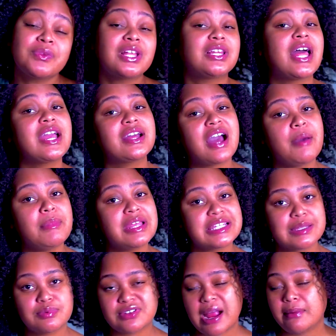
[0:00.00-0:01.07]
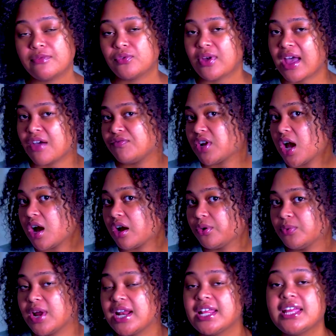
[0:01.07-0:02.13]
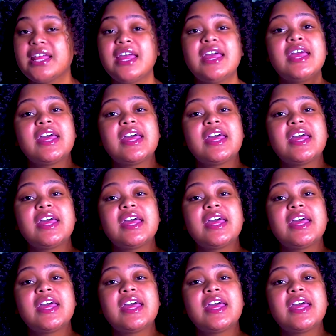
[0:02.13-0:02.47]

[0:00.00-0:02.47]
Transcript: Like, comment, subscribe if you have not already.